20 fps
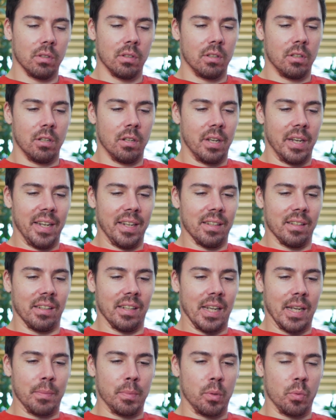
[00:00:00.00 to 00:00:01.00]
You can't
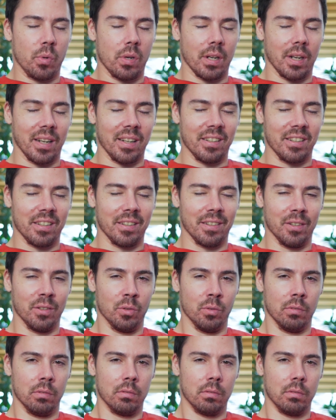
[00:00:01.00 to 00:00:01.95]
label what I do.